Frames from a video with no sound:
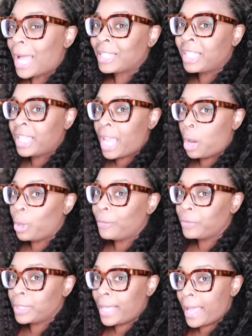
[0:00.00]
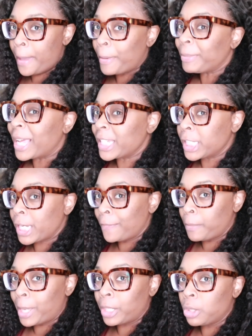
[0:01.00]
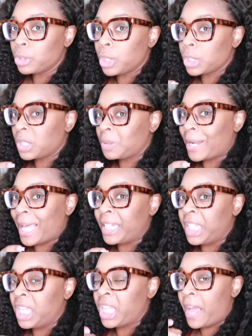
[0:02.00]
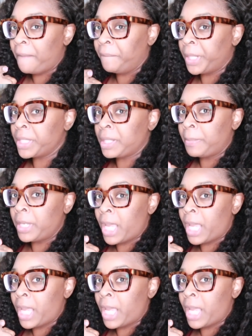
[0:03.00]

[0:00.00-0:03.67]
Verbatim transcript: tell y'all every time I'm not shaving my nose hurts because when I did, y'all fussed at me,